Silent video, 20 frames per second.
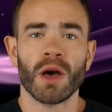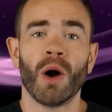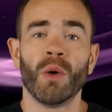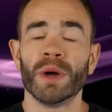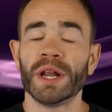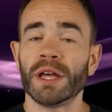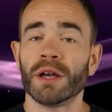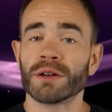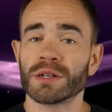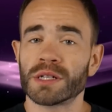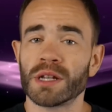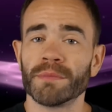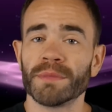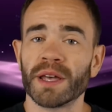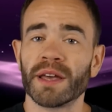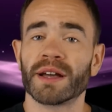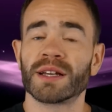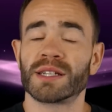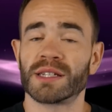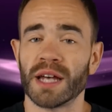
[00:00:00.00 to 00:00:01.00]
Oh, and here's
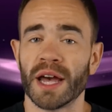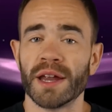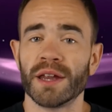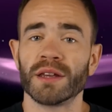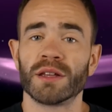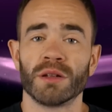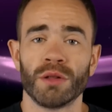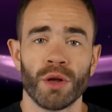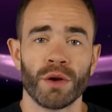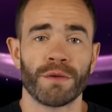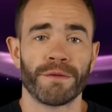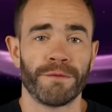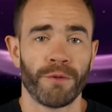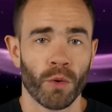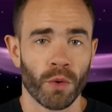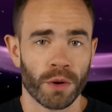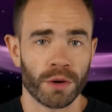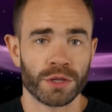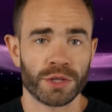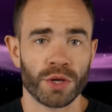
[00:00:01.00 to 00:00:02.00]
something exciting to look
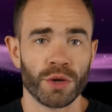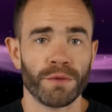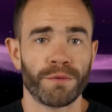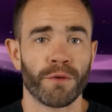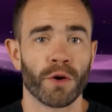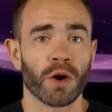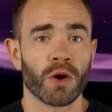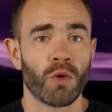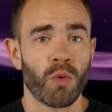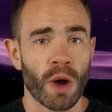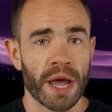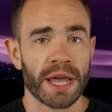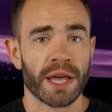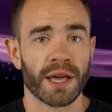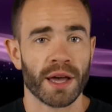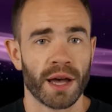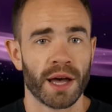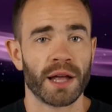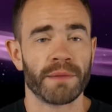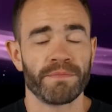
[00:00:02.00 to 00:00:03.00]
forward to for
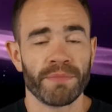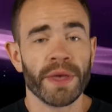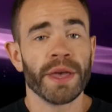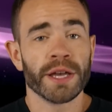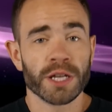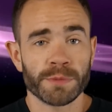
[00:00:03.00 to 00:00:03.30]
QuakeCon,